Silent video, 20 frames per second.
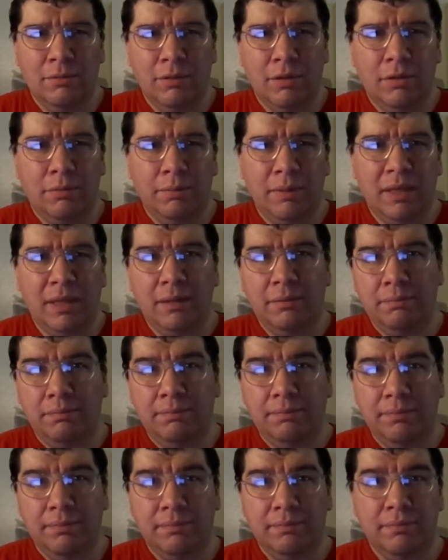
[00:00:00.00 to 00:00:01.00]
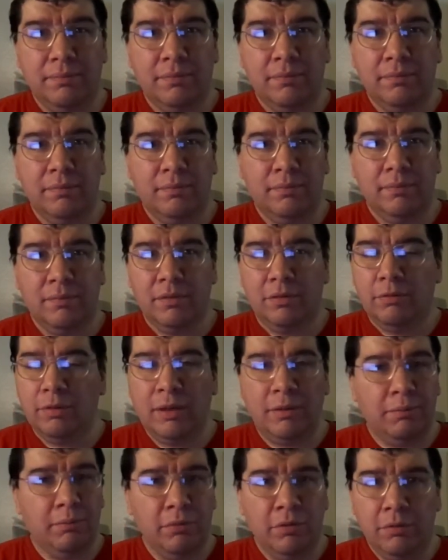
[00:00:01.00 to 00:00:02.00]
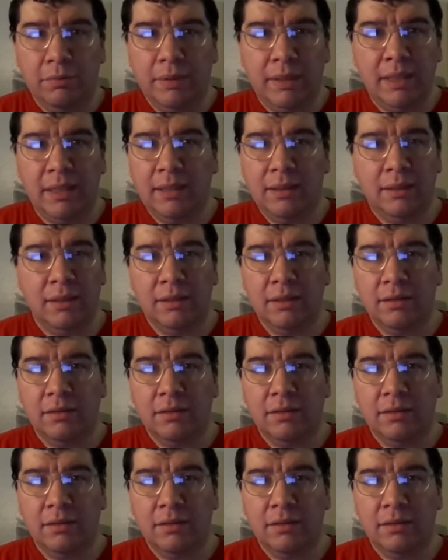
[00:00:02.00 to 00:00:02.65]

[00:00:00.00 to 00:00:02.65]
well made. Great movie,